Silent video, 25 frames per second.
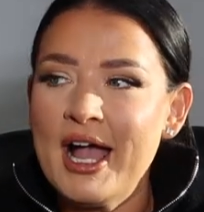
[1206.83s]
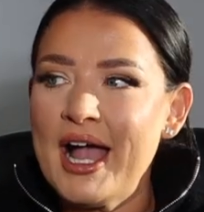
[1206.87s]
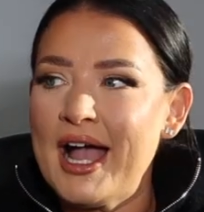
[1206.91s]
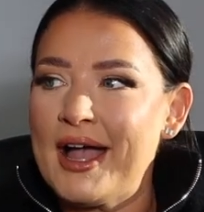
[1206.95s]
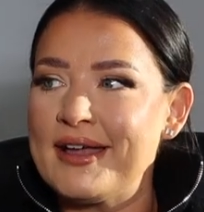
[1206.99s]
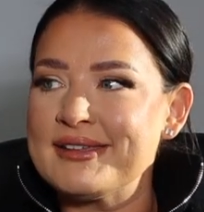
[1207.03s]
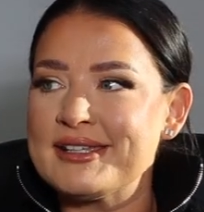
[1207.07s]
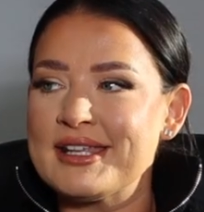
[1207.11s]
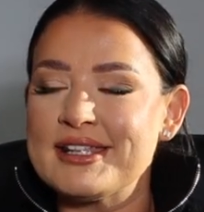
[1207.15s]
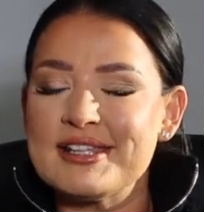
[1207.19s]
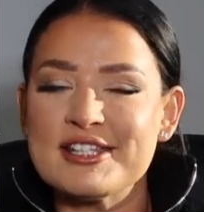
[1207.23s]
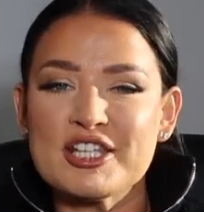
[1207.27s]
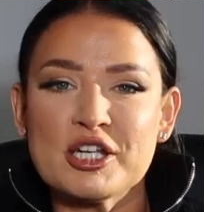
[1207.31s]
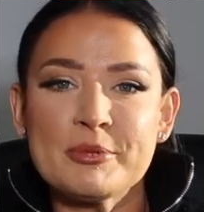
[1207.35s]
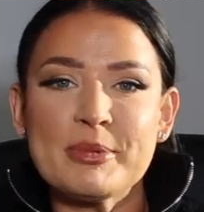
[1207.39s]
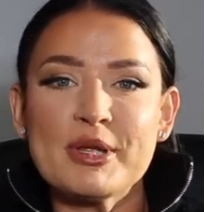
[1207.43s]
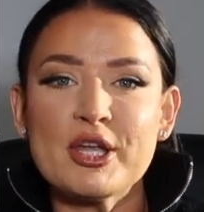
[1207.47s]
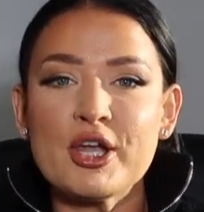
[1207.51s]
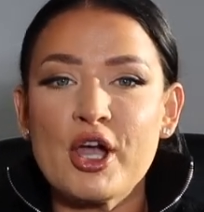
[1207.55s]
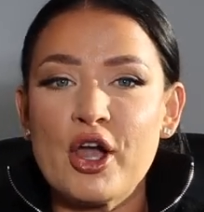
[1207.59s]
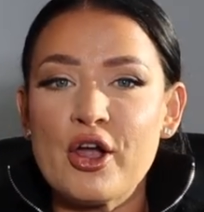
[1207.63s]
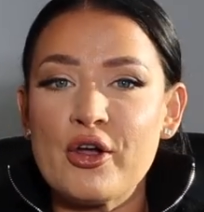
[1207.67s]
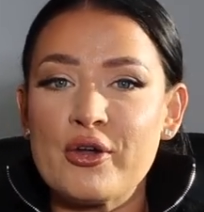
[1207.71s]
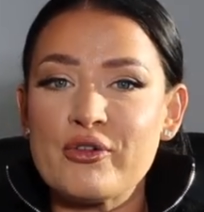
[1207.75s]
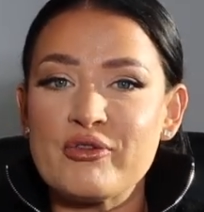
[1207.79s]
I was like, it's gonna
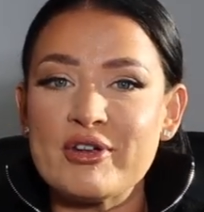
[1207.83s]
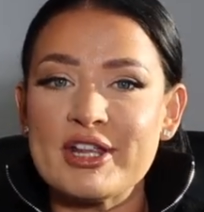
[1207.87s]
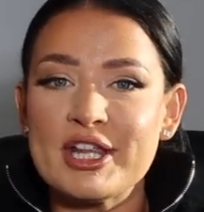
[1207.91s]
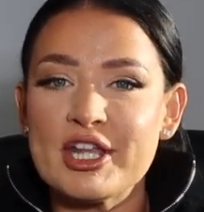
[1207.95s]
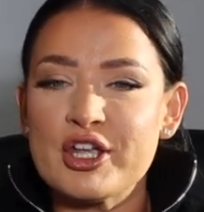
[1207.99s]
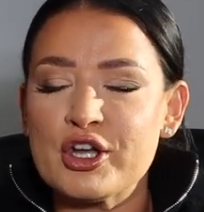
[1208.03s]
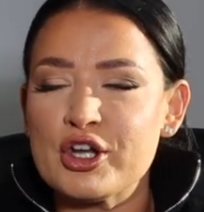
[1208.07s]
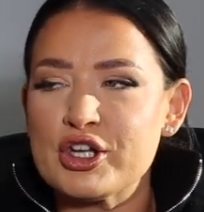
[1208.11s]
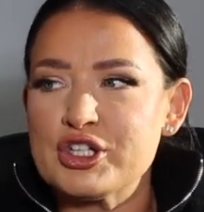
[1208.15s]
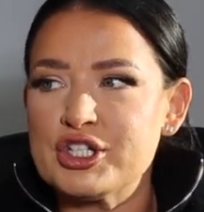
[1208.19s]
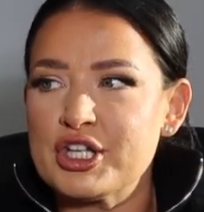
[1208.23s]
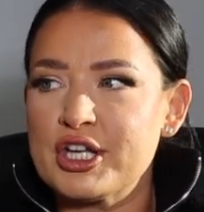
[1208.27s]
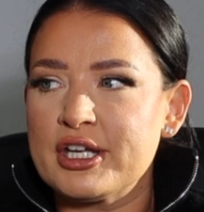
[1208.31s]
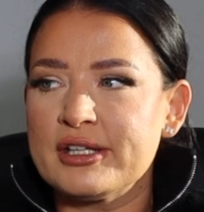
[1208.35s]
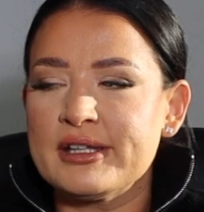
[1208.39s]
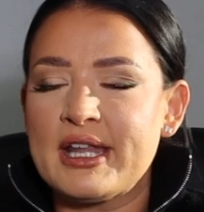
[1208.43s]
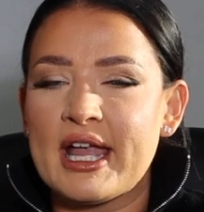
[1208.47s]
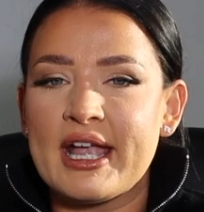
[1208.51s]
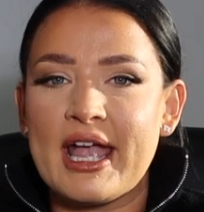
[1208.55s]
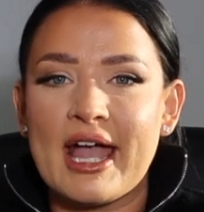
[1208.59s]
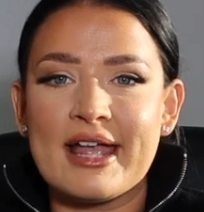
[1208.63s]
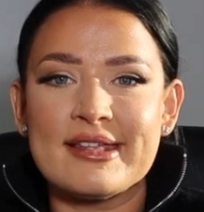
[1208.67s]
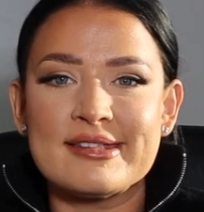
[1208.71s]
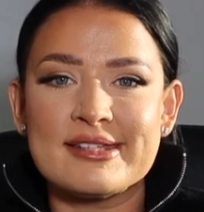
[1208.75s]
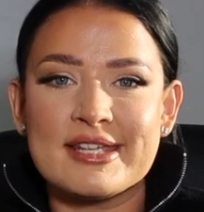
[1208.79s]
be really good. You can
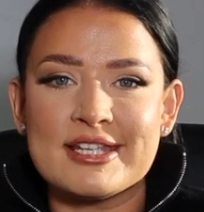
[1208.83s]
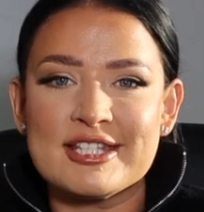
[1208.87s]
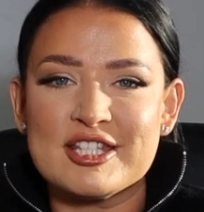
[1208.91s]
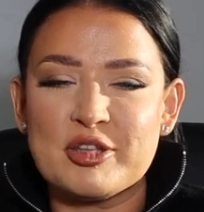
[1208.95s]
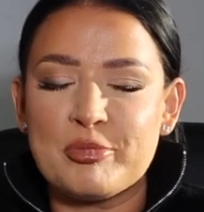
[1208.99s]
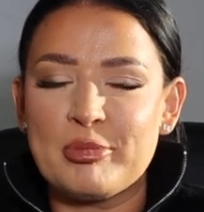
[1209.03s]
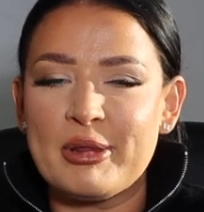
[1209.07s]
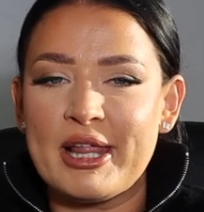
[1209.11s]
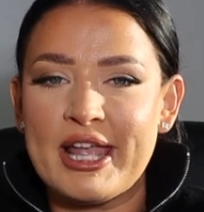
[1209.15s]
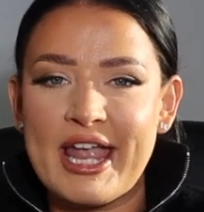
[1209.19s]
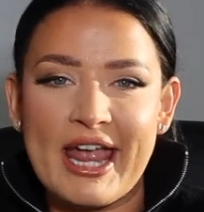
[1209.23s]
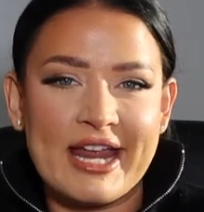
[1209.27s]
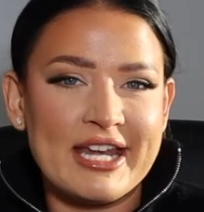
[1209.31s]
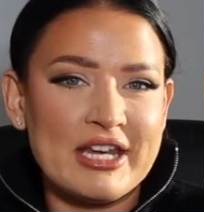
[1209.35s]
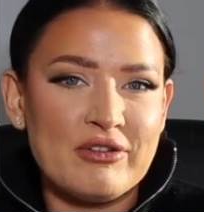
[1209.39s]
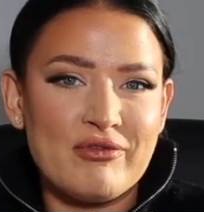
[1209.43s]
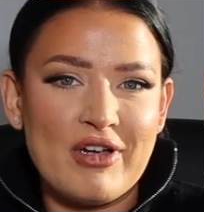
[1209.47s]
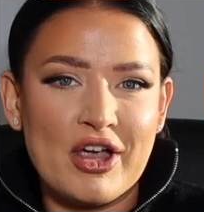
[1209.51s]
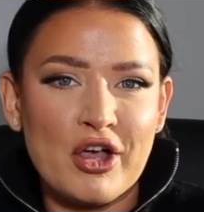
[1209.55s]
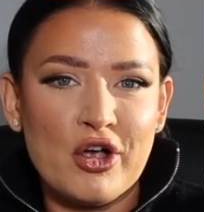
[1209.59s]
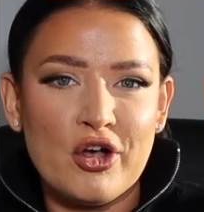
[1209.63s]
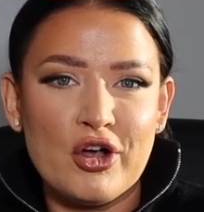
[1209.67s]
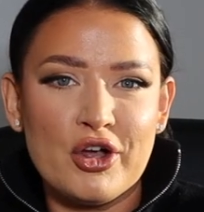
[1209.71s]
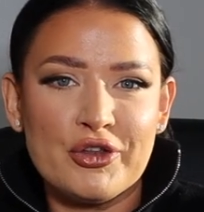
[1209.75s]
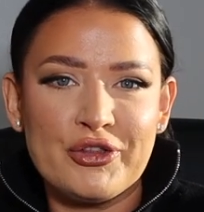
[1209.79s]
like ask it to play any
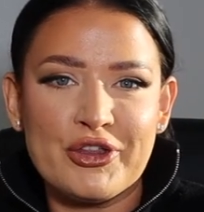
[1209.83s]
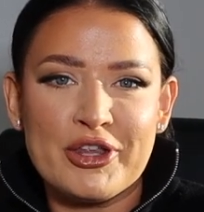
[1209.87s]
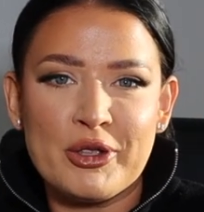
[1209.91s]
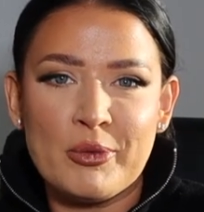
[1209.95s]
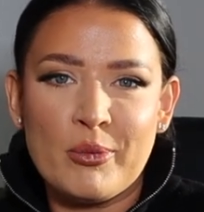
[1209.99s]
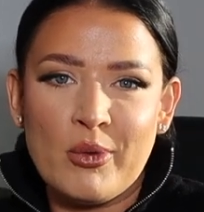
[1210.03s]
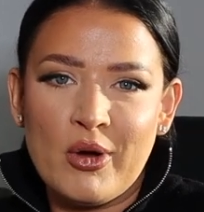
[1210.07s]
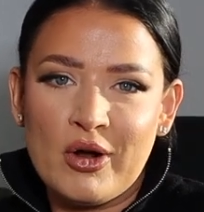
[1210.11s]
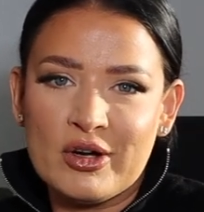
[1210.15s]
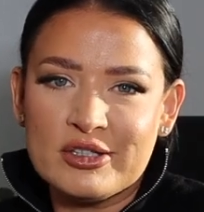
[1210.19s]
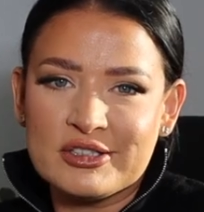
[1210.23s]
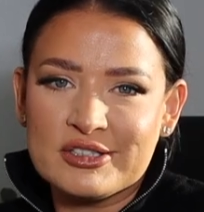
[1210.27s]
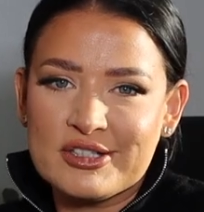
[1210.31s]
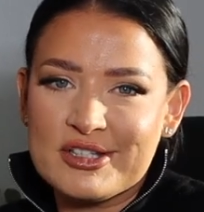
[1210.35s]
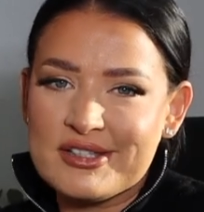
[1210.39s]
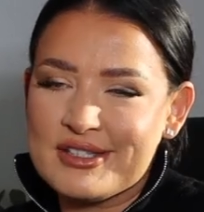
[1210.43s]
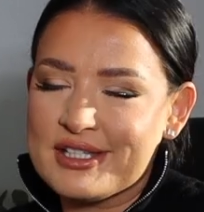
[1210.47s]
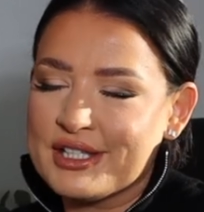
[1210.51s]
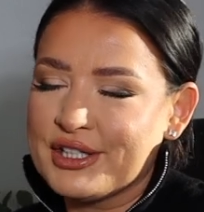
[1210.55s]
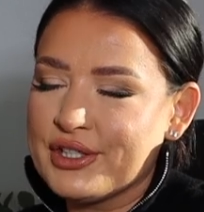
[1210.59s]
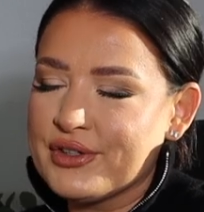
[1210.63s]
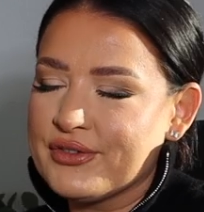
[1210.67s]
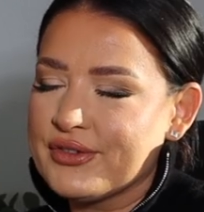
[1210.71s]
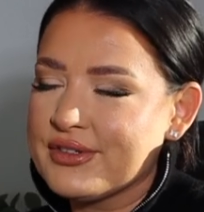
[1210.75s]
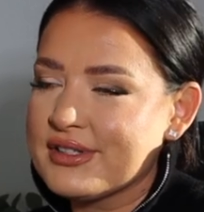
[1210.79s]
record that you want because
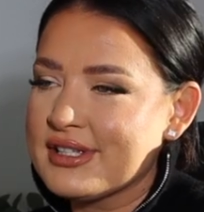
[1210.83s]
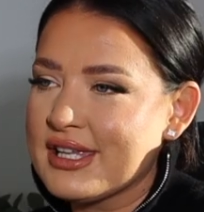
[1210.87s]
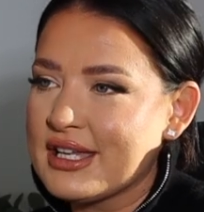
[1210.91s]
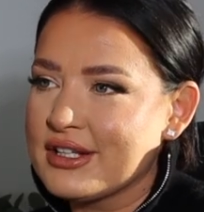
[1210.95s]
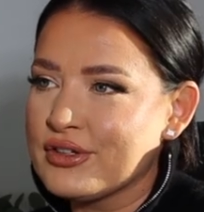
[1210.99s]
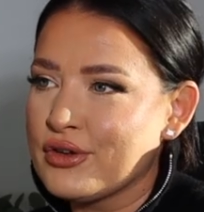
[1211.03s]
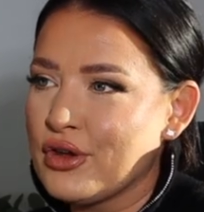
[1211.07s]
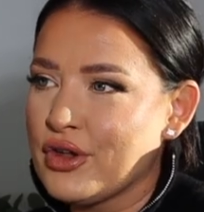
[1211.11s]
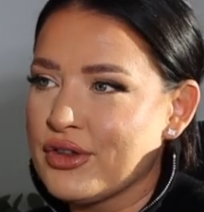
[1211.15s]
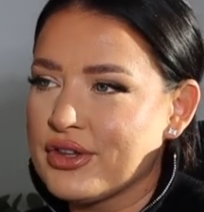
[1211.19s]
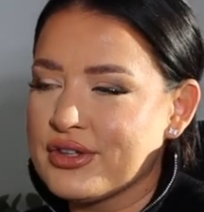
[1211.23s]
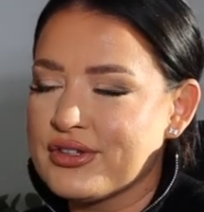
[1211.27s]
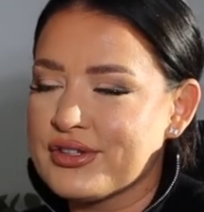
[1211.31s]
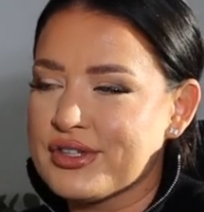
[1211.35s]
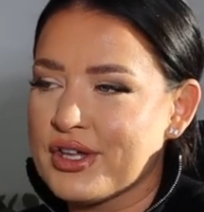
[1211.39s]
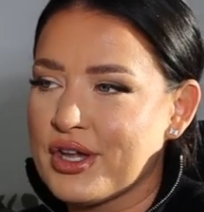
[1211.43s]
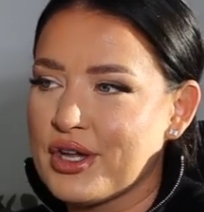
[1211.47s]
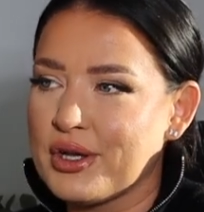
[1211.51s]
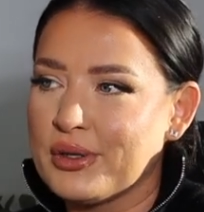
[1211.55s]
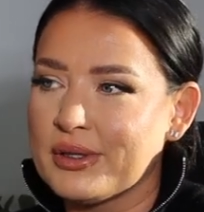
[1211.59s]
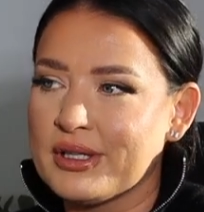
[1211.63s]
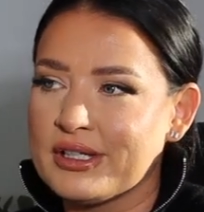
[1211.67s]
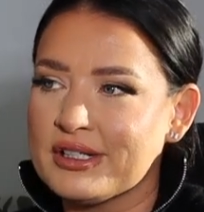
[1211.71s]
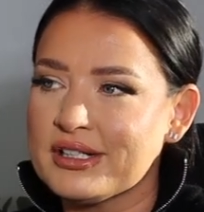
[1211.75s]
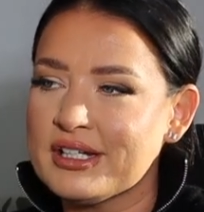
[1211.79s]
he loves like Northern
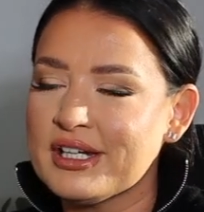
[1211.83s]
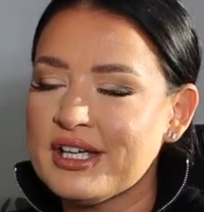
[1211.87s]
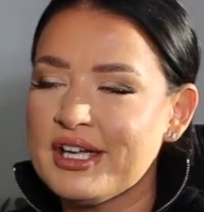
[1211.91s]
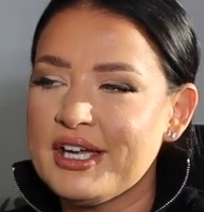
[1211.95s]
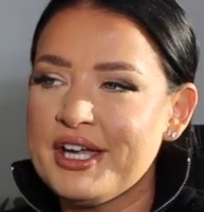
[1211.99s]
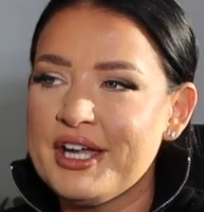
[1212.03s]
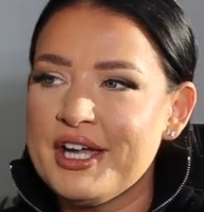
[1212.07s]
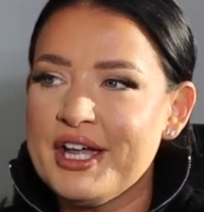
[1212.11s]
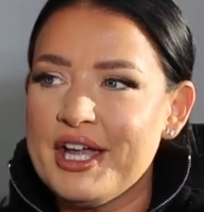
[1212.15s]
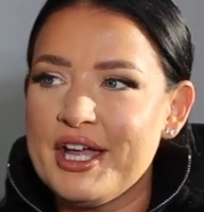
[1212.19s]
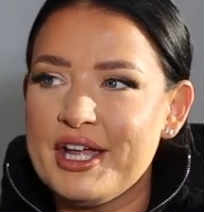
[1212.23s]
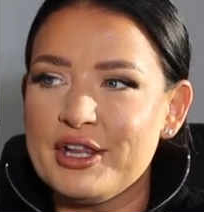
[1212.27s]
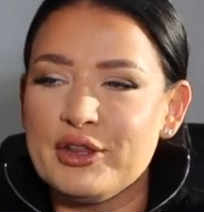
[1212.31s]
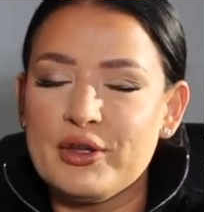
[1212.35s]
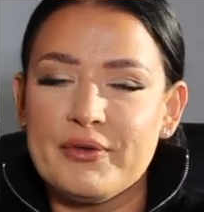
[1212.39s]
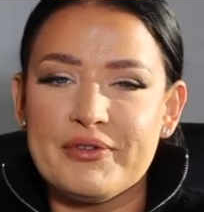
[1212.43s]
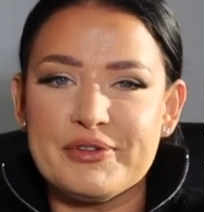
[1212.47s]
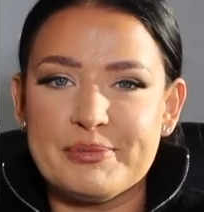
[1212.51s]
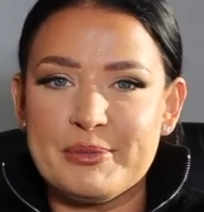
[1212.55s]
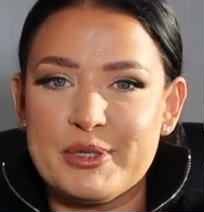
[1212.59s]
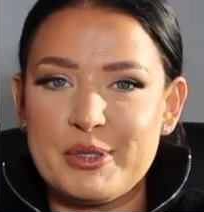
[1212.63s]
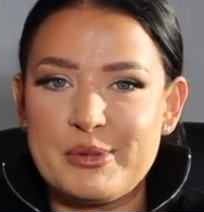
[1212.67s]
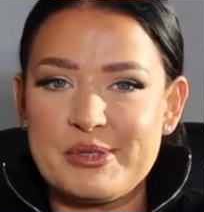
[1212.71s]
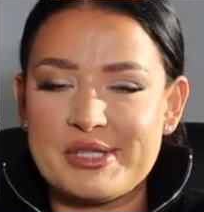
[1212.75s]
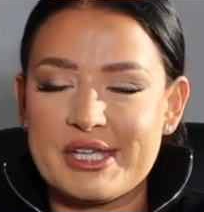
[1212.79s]
Soul and loves
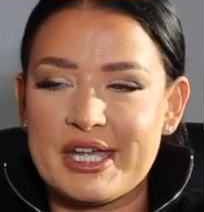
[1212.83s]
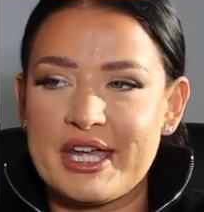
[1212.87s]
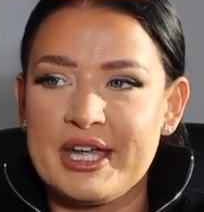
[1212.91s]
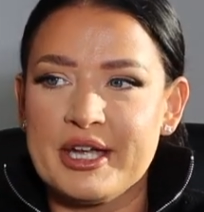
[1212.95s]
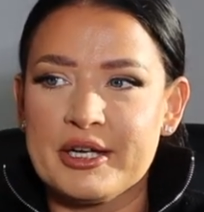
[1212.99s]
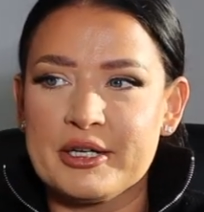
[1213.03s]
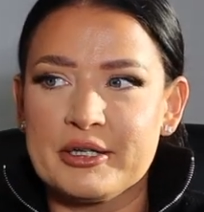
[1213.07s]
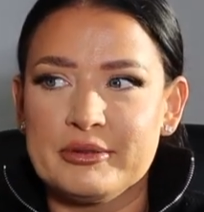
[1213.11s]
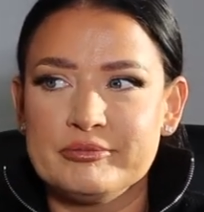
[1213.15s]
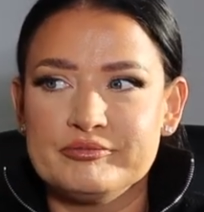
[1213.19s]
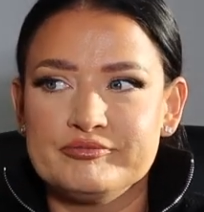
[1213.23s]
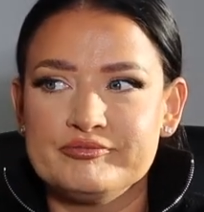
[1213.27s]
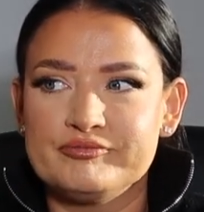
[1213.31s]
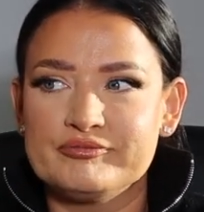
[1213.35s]
music.